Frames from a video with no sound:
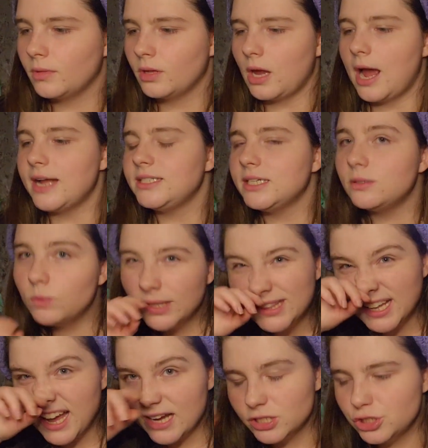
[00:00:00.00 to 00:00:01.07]
I did one
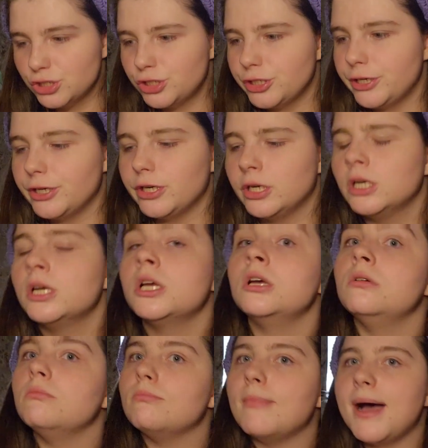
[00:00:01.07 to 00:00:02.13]
last year.
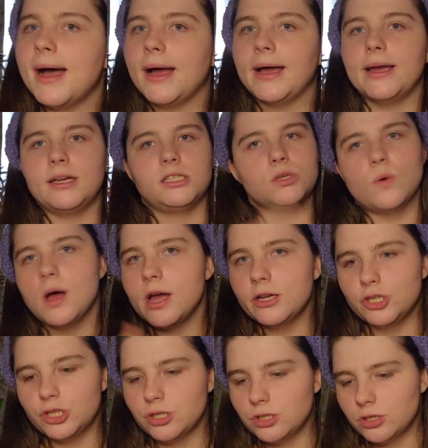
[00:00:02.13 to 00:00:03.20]
My
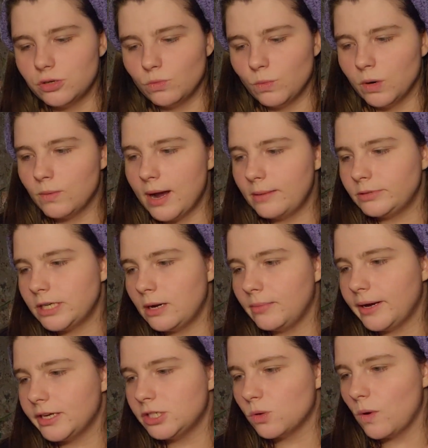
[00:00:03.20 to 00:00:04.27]
squash were wiped out
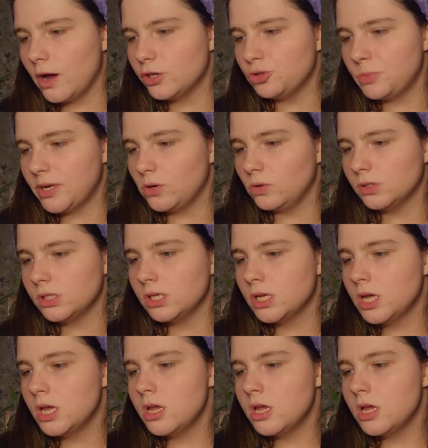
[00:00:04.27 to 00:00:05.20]
by squash beetles.